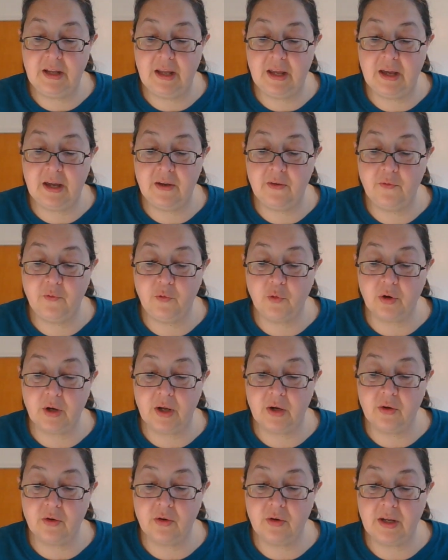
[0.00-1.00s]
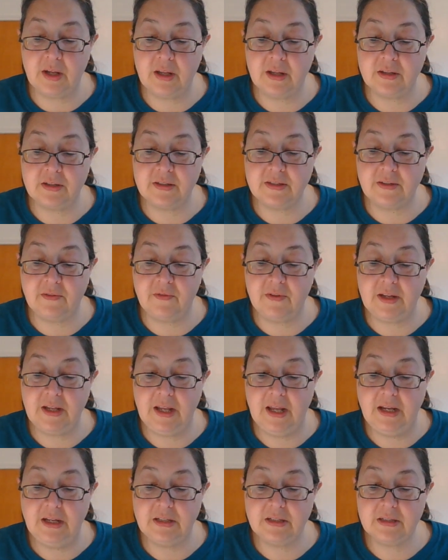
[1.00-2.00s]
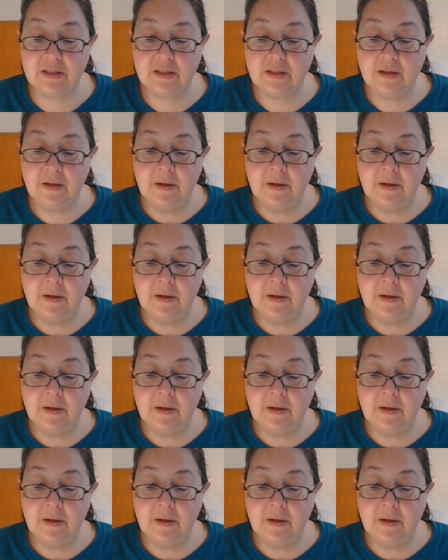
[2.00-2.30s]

and 478.